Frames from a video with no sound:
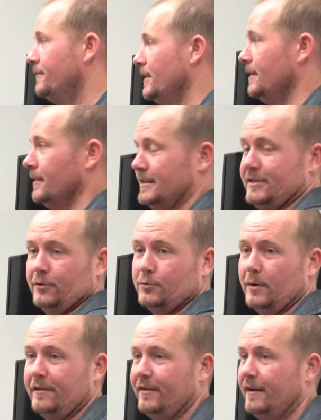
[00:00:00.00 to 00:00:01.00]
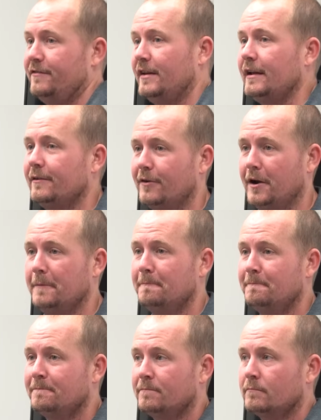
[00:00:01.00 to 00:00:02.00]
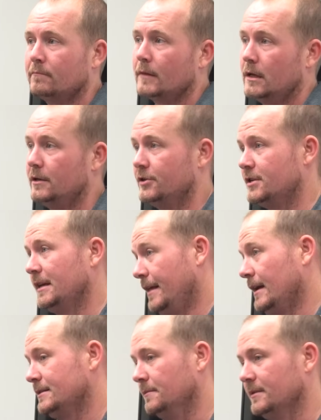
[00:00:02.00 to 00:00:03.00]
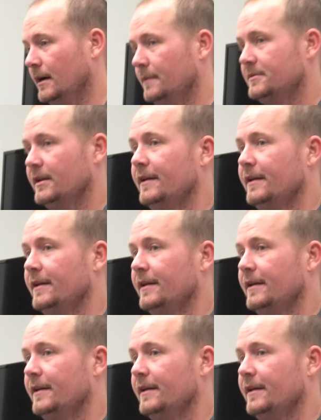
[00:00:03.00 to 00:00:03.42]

feet, it's still 25 feet, right? You see that sometimes.